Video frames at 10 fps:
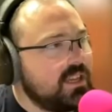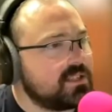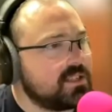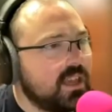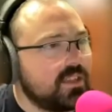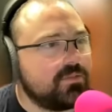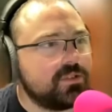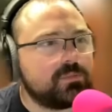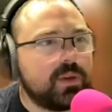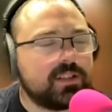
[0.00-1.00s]
he doesn't get the
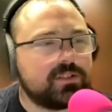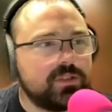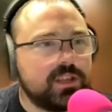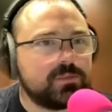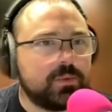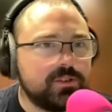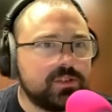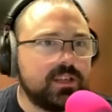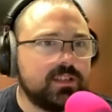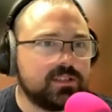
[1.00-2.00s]
respect or the exposure
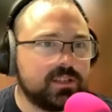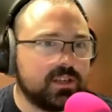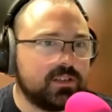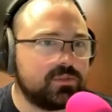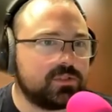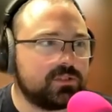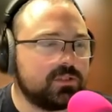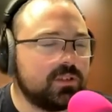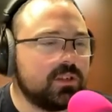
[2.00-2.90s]
he deserves,